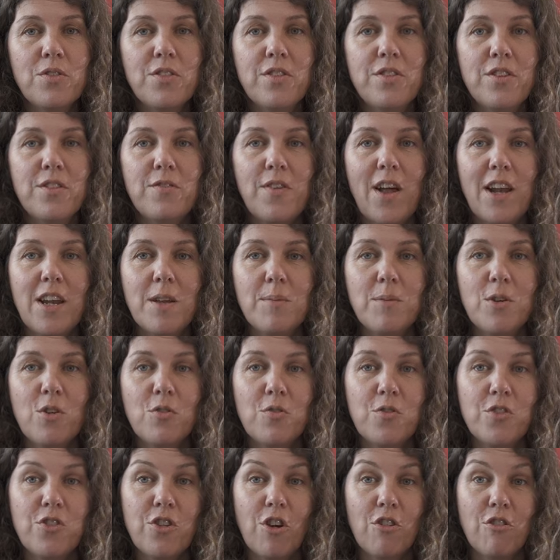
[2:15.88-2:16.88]
to develop your
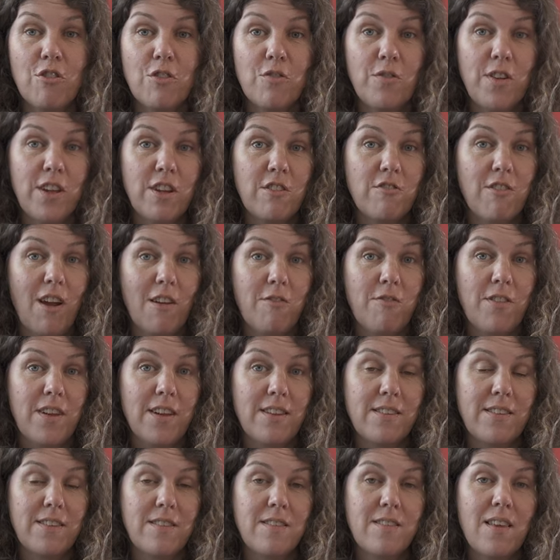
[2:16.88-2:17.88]
photography and graphic
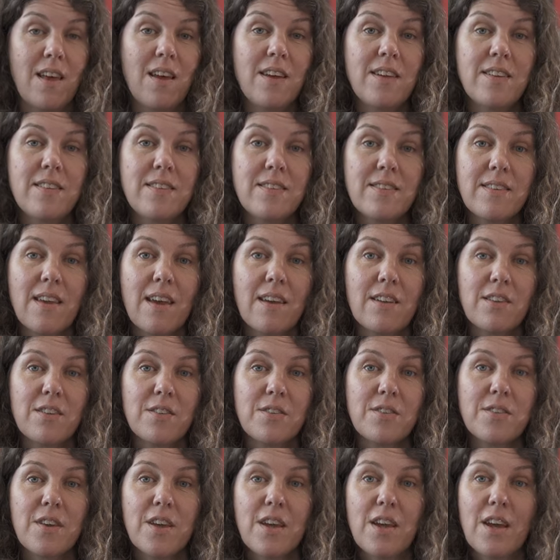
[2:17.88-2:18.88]
design skills
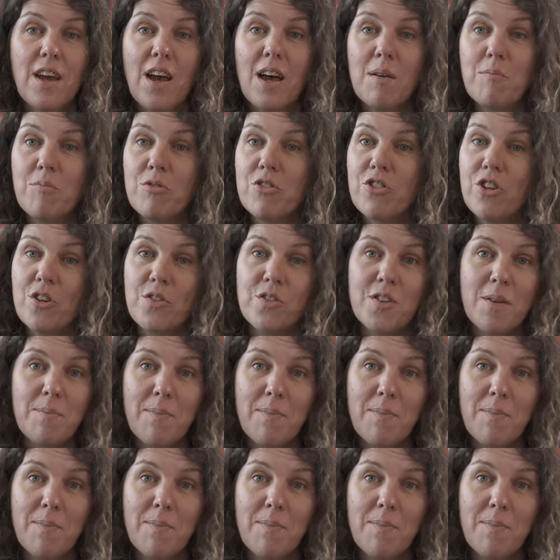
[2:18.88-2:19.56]
and produce a